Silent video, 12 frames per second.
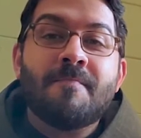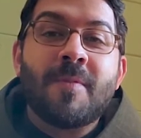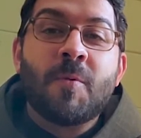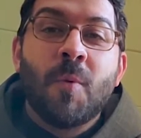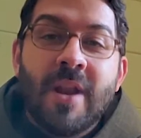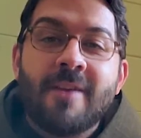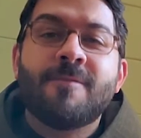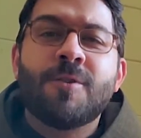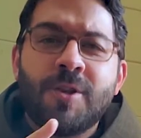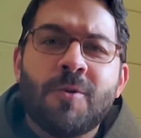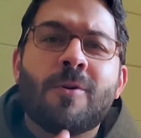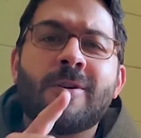Whenever
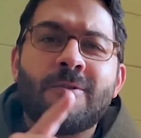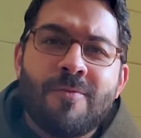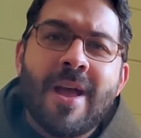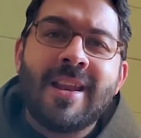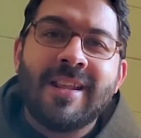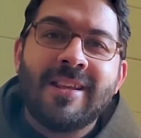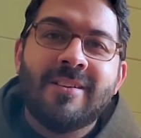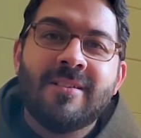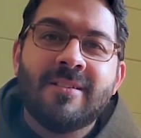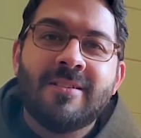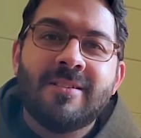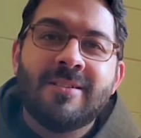you're ready,
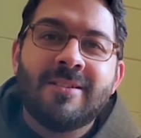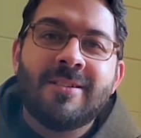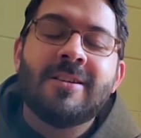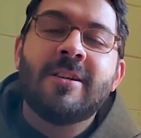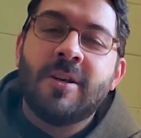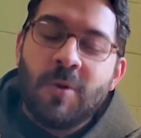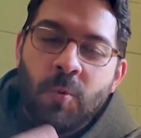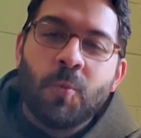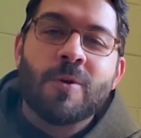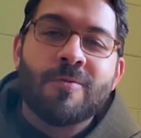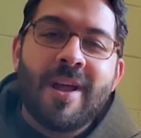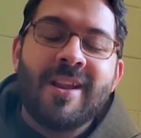
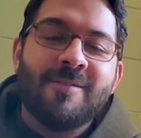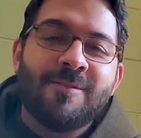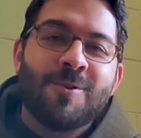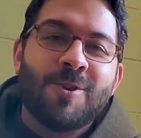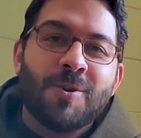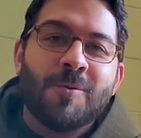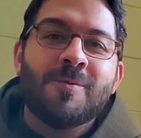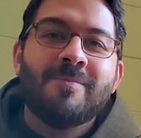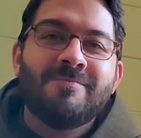we're ready for you.